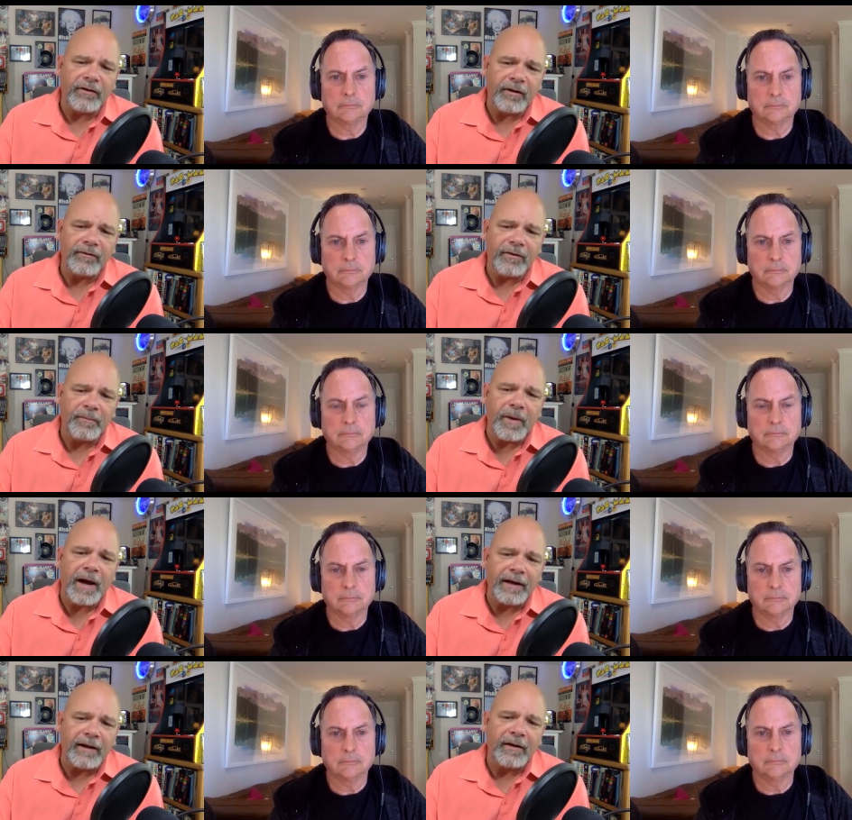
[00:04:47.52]
Speaker 1: to, to
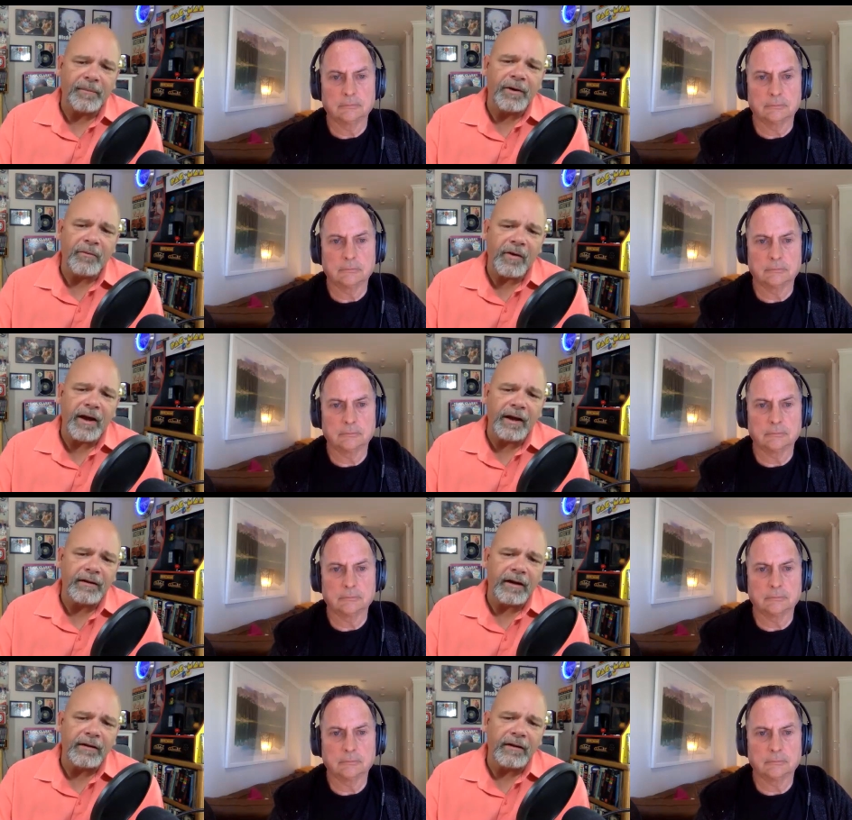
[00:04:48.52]
bite in a big way and,
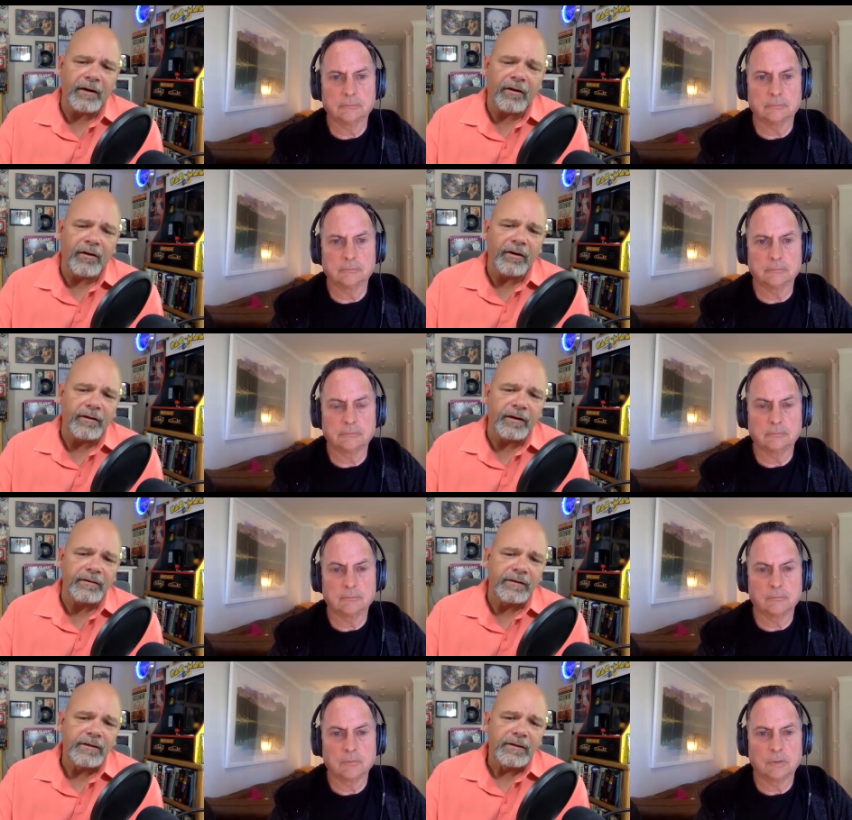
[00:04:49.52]
and, and hurt. And
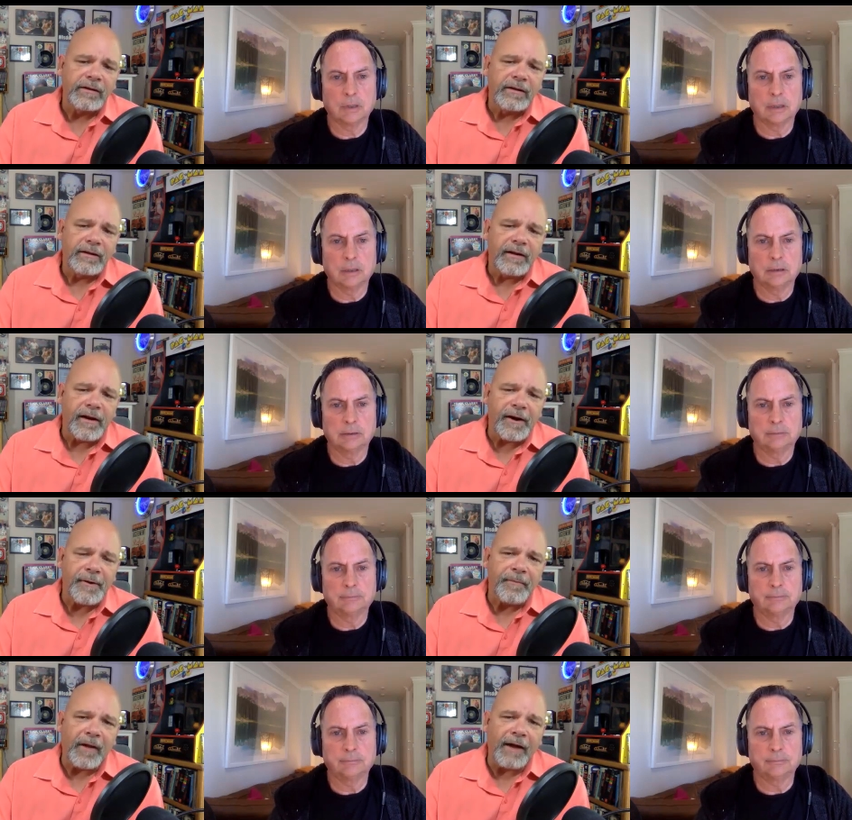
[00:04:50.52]

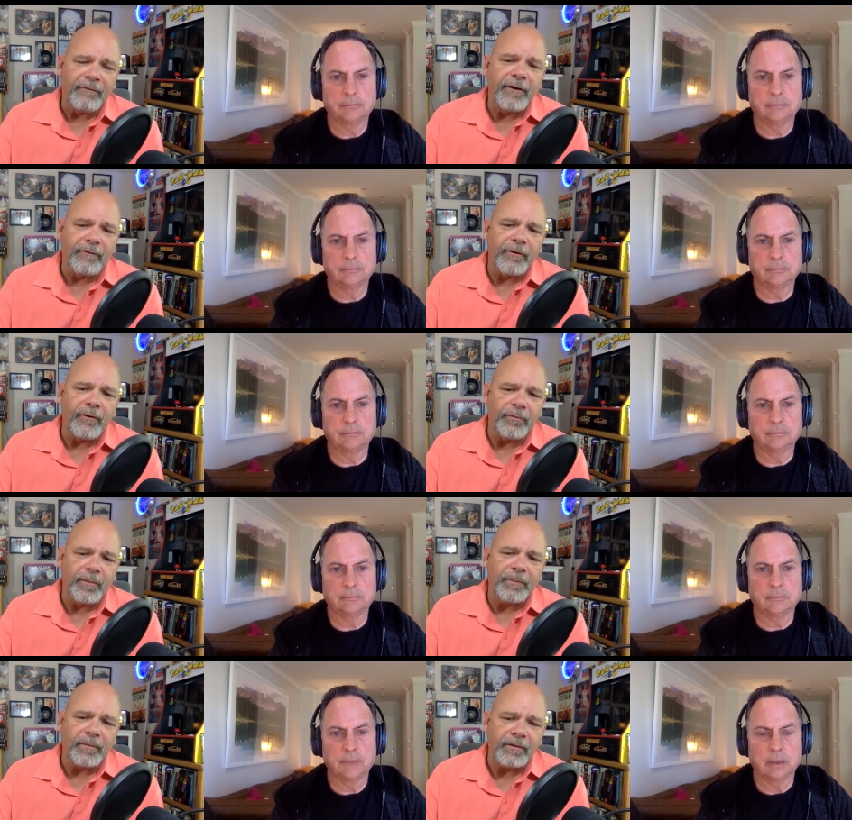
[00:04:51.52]
um, I feel for those
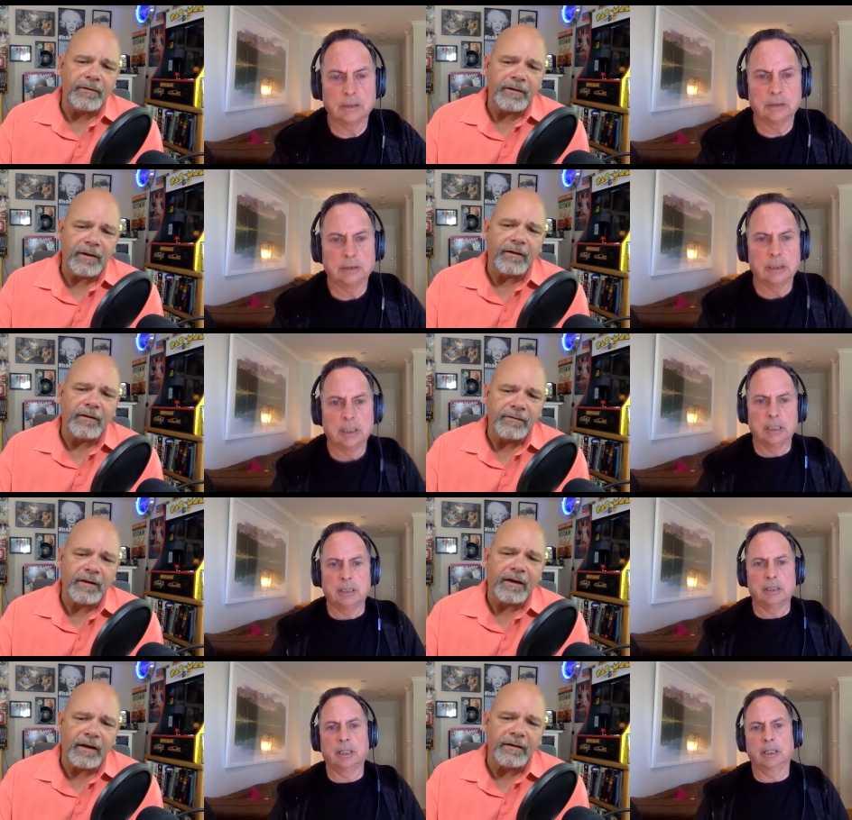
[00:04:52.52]
people, you know.
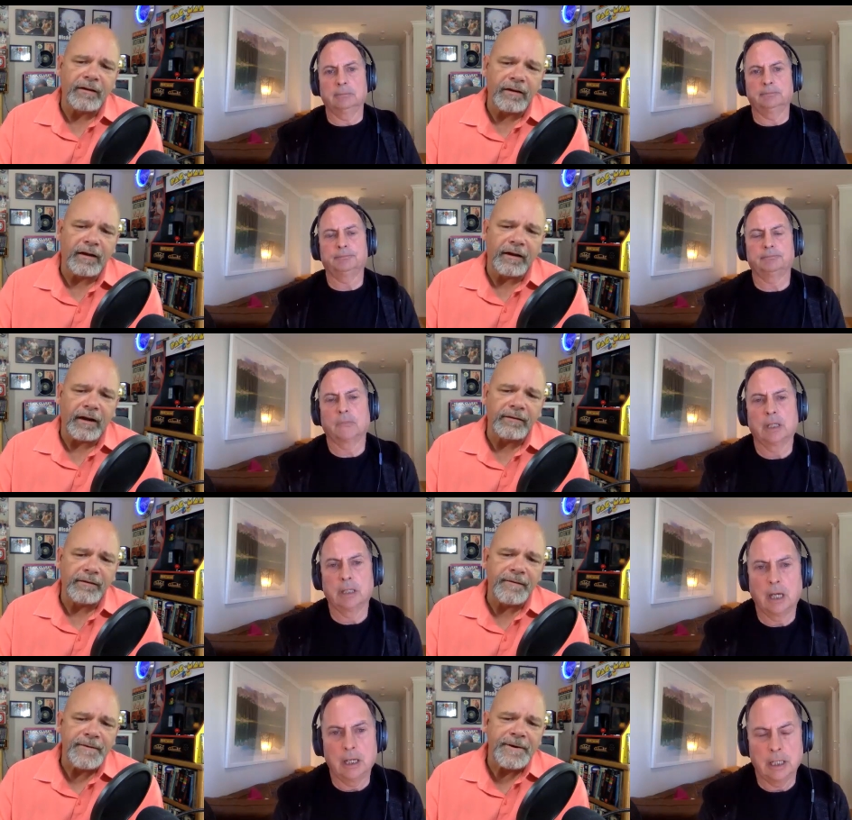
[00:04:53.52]
Speaker 2: Yeah. I,
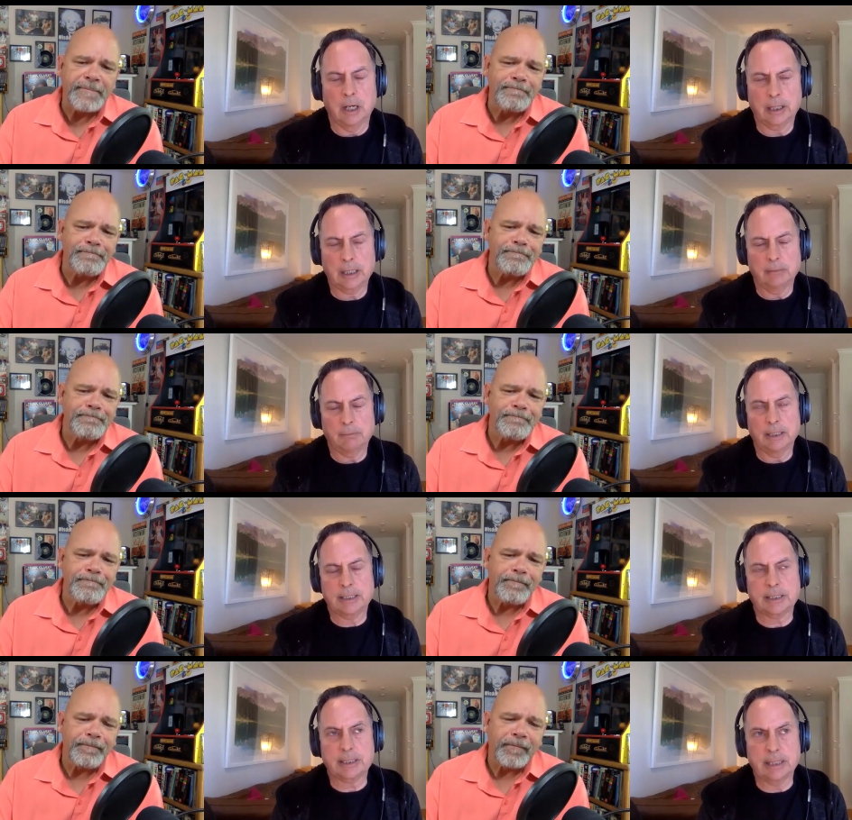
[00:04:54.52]
yeah, Okay.
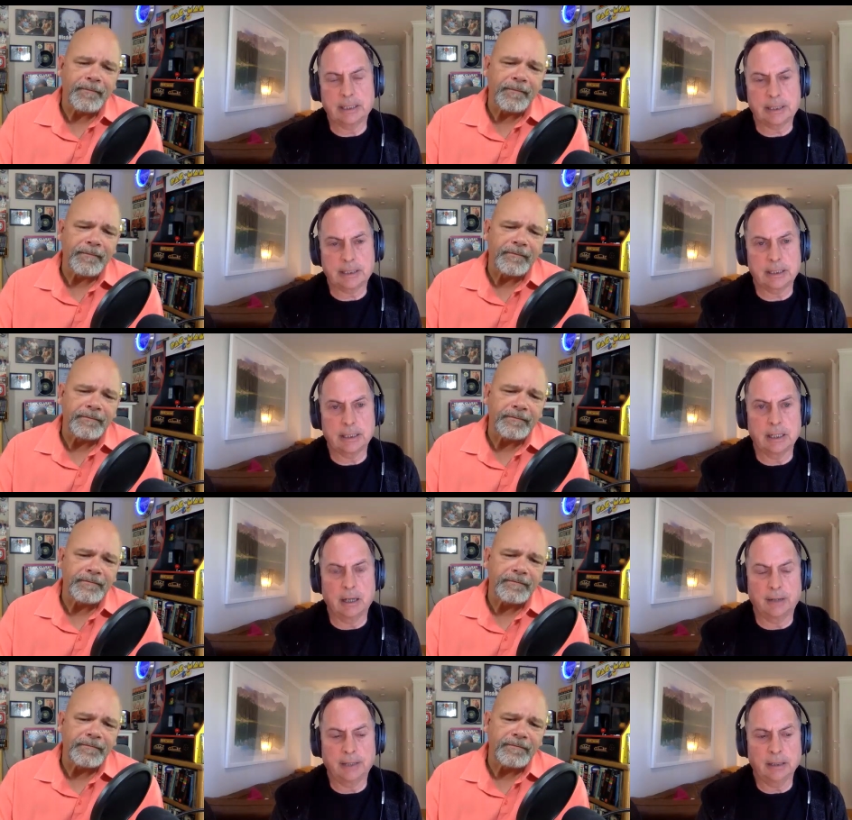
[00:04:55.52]
It's it's I
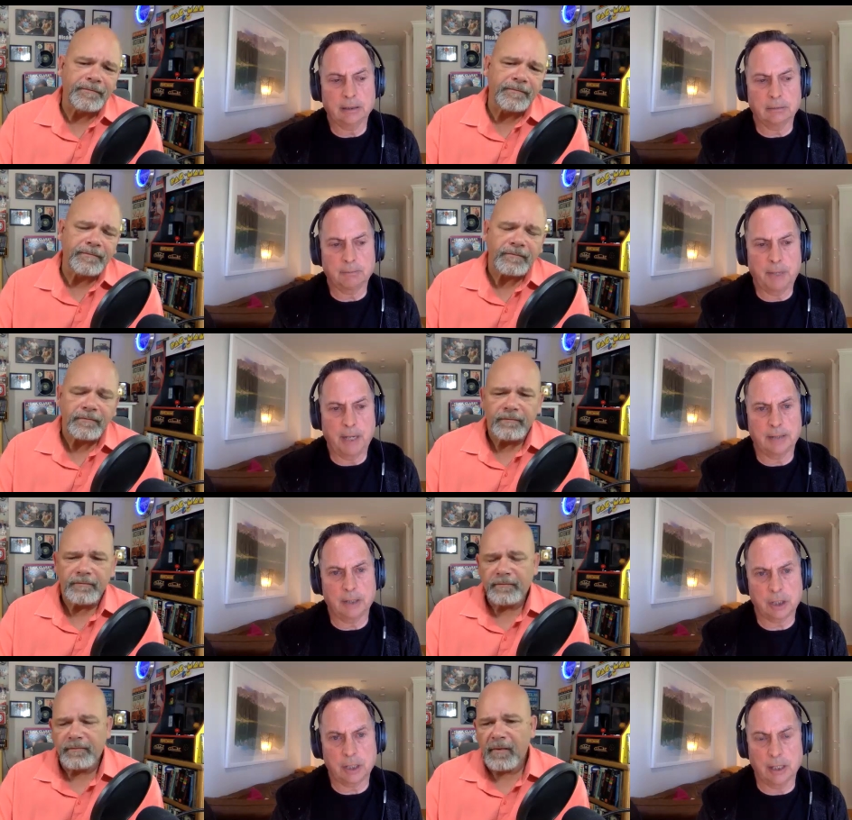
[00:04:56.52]
think part of the
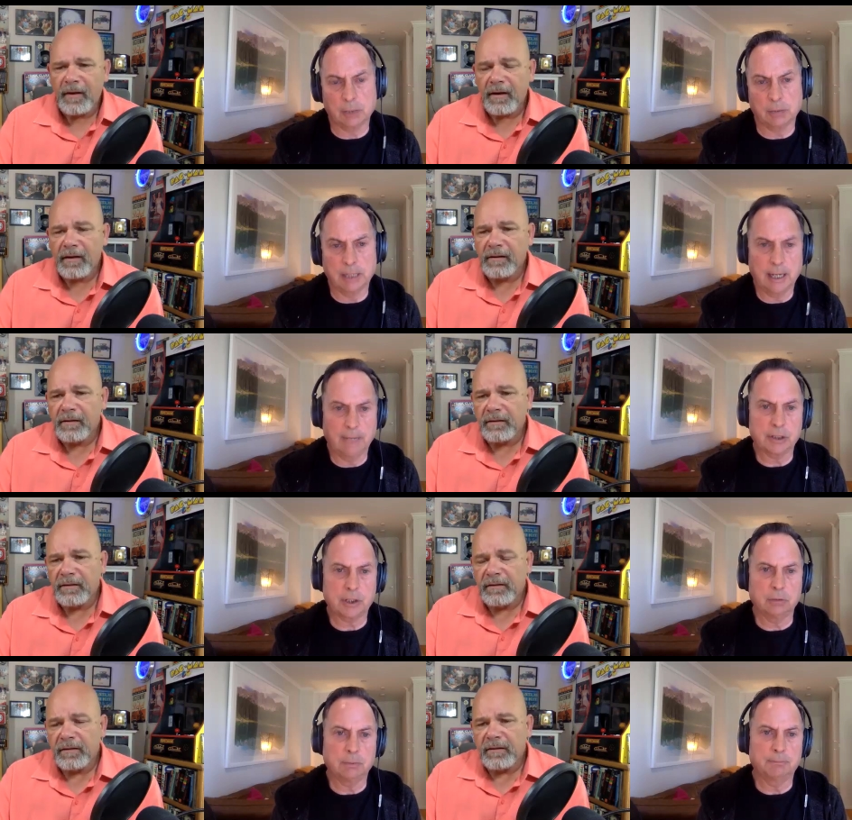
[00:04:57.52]
challenge we have as
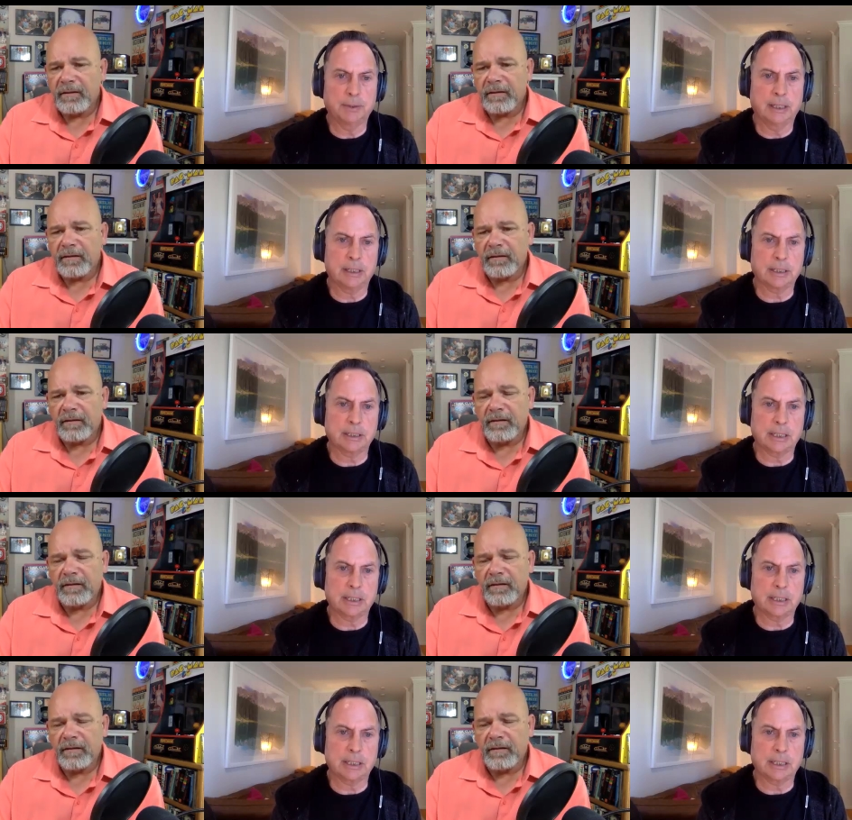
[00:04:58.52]
human beings is